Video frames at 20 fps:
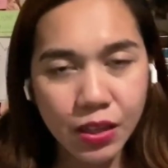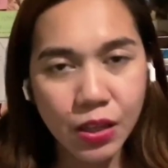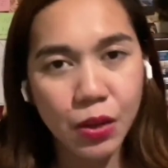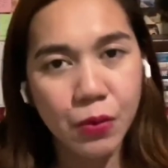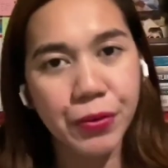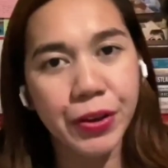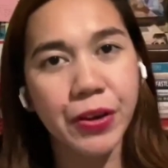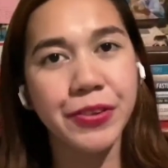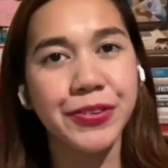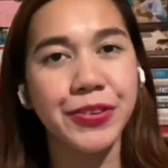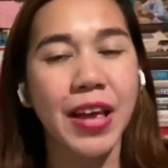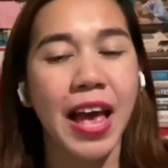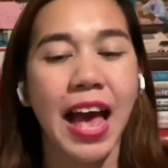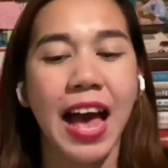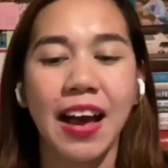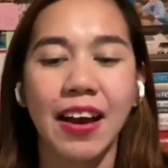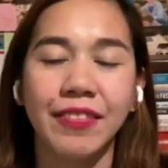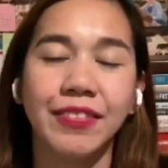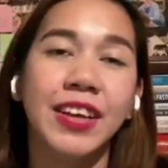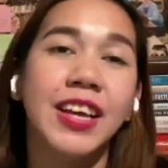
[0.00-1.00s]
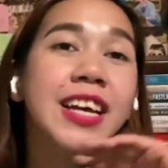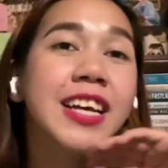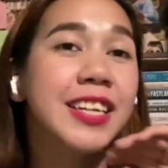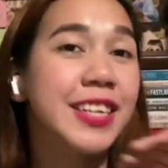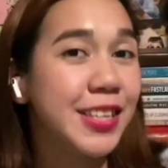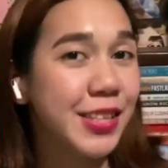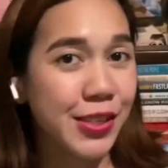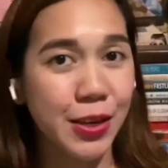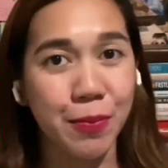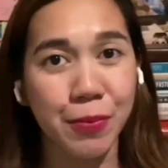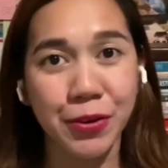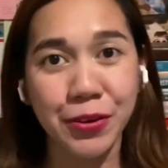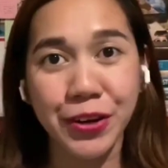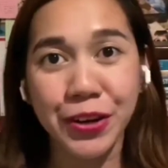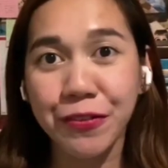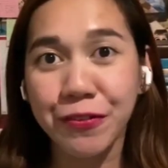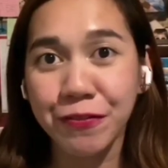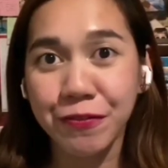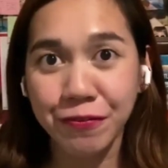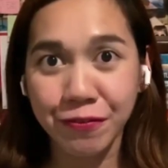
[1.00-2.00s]
We also have the summary
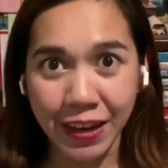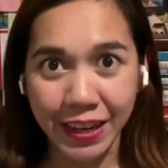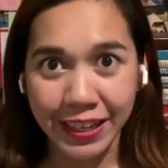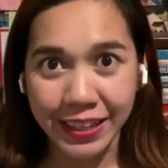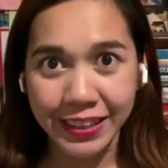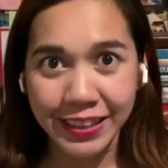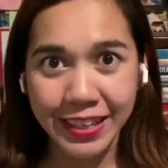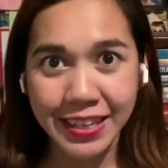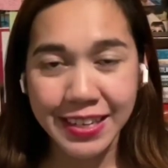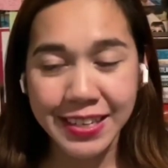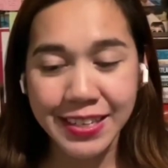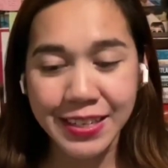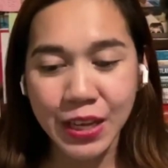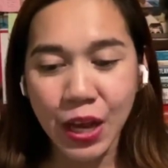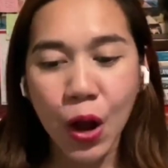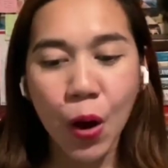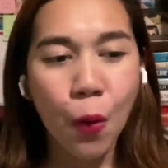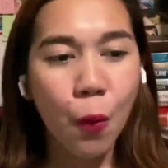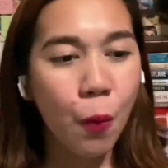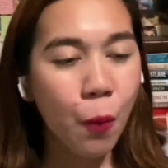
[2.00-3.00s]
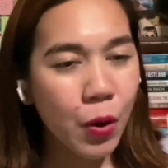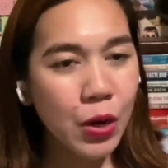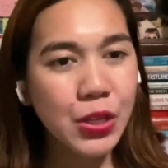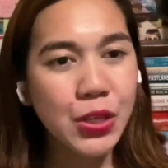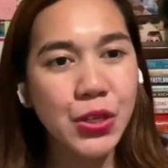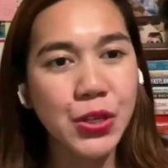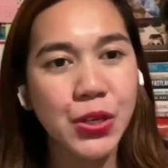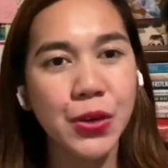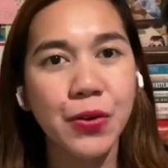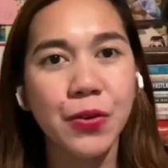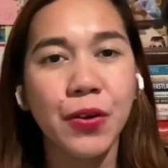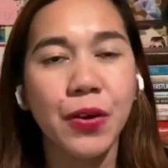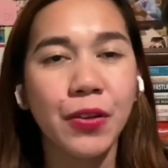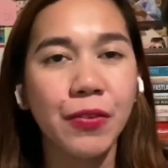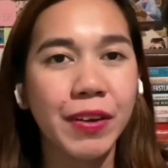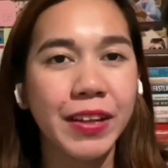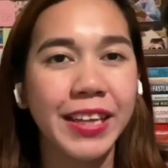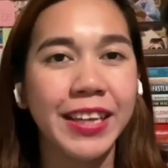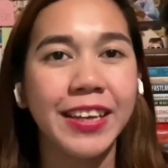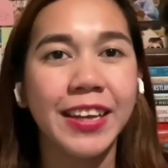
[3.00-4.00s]
of findings. Once you
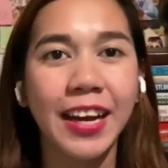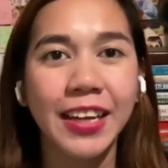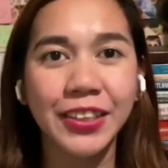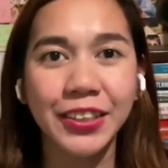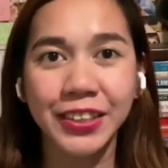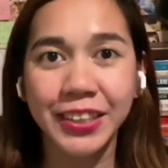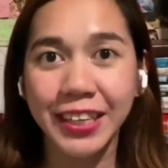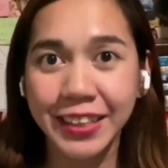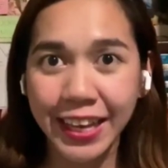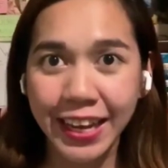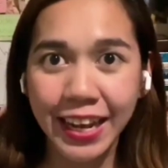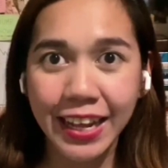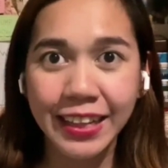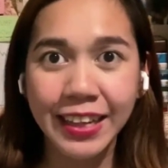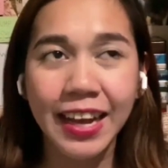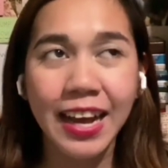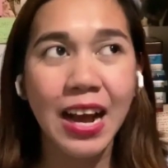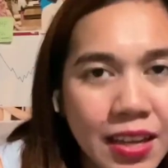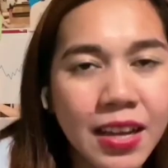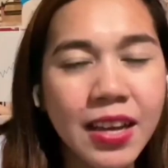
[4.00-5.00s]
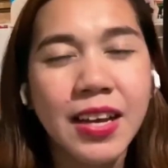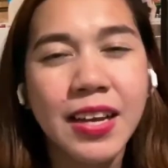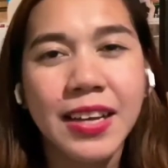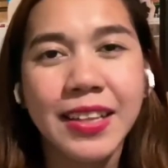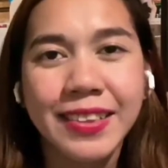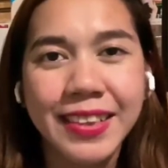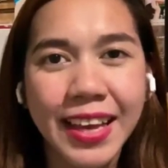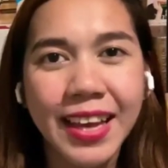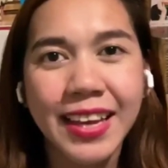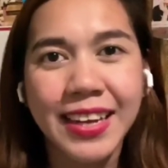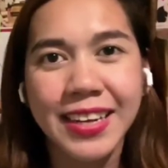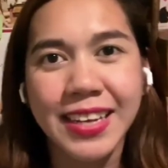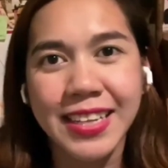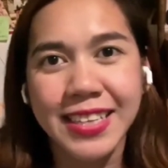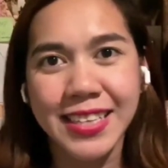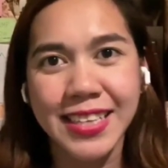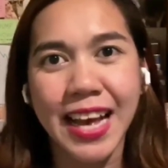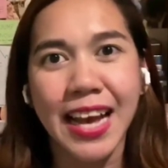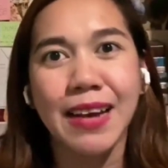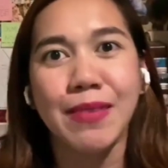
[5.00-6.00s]
already gather the data, then
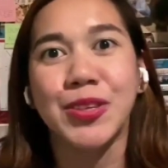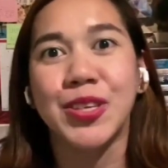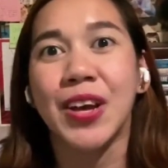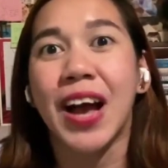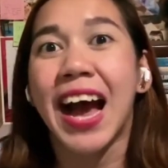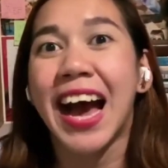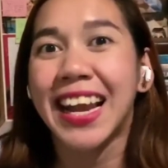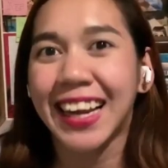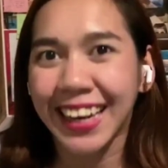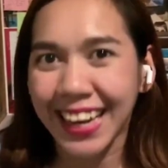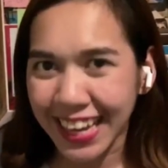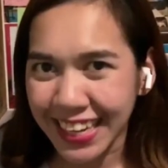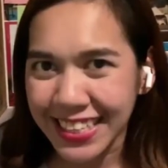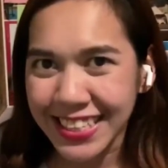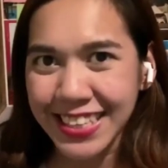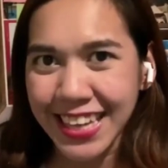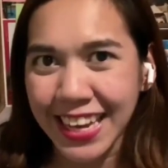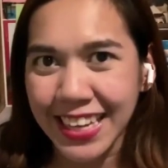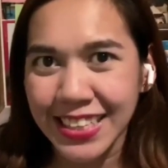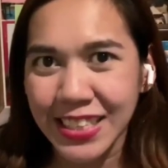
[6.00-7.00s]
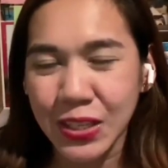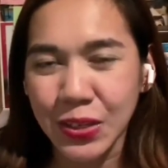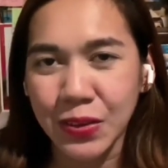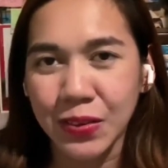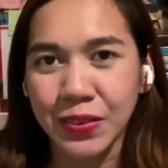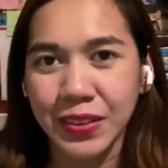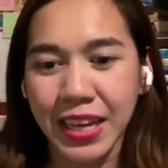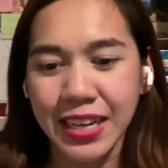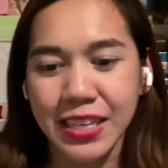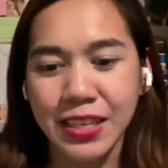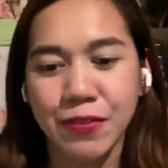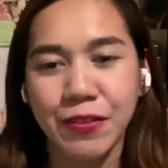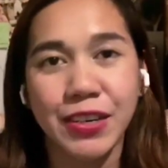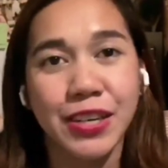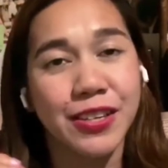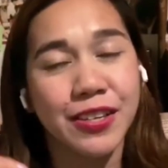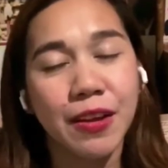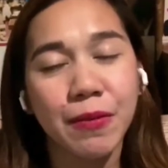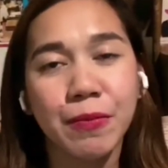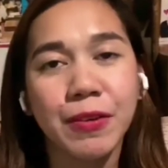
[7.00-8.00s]
it's time to analyze that. So that is for
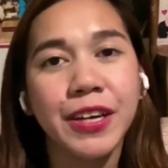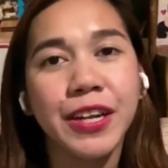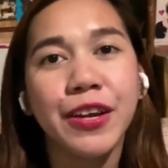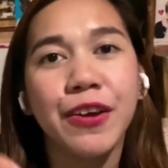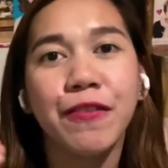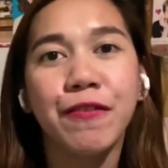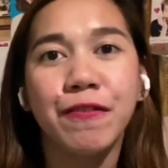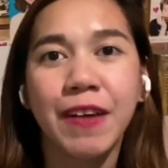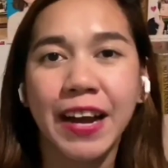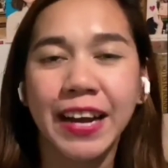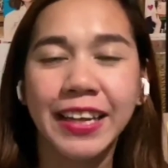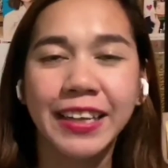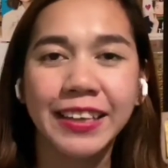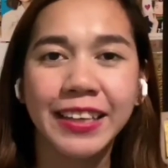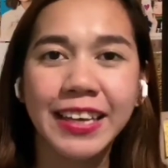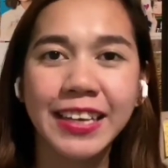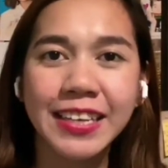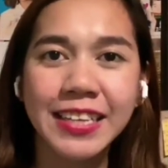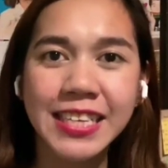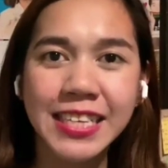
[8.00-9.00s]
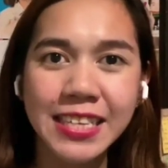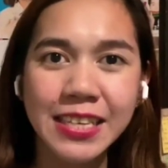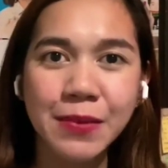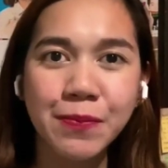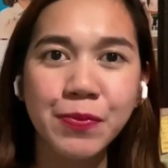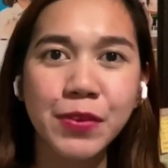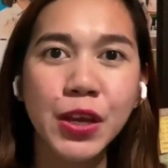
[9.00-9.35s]
the summary of findings.